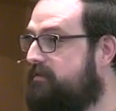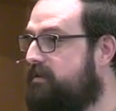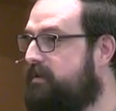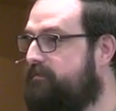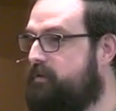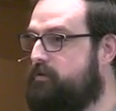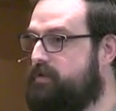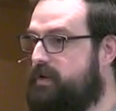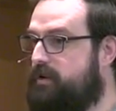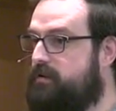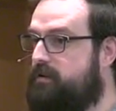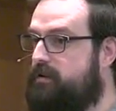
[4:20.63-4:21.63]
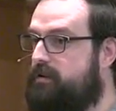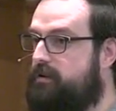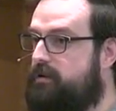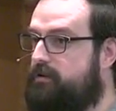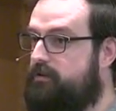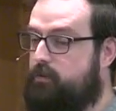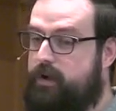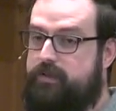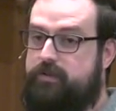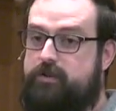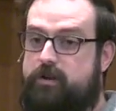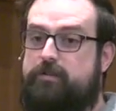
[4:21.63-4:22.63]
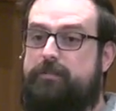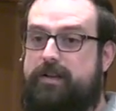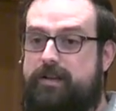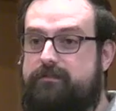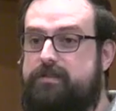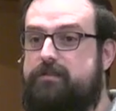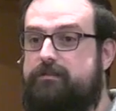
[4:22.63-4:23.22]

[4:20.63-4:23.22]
infusing the way the church behaves.